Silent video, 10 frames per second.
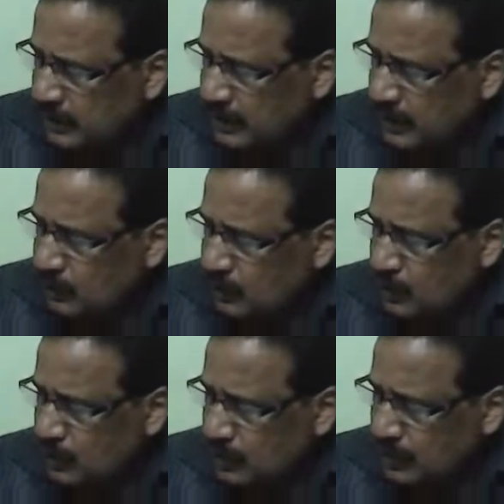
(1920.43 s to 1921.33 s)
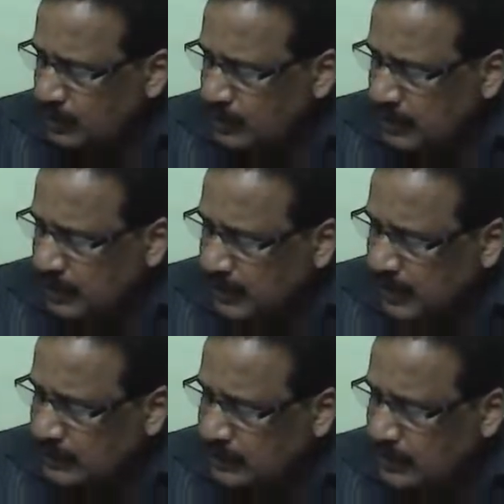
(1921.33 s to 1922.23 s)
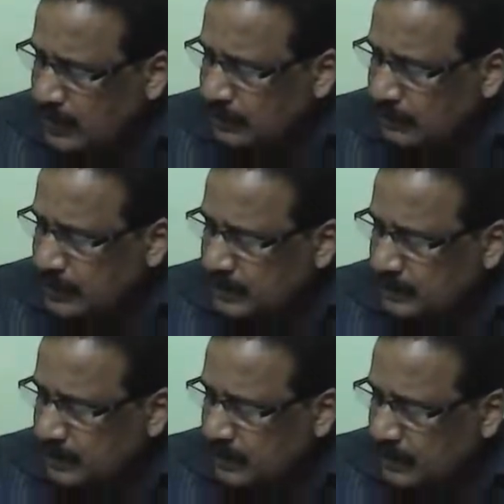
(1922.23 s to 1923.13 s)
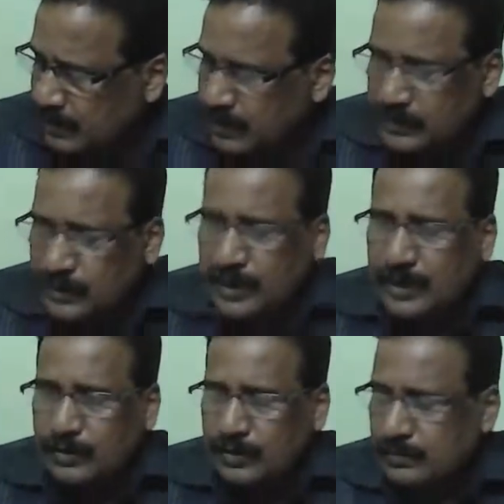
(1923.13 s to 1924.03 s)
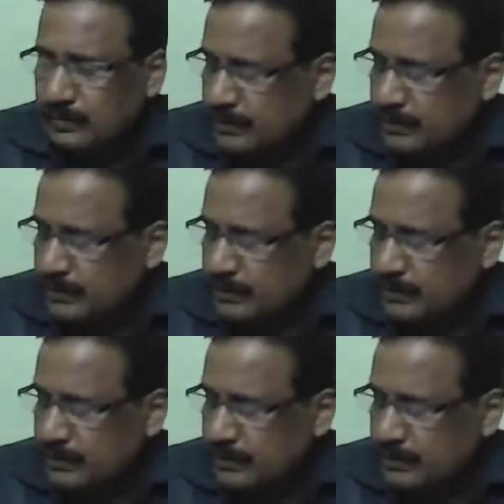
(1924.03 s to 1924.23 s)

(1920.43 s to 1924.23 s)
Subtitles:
A22, A31, A32.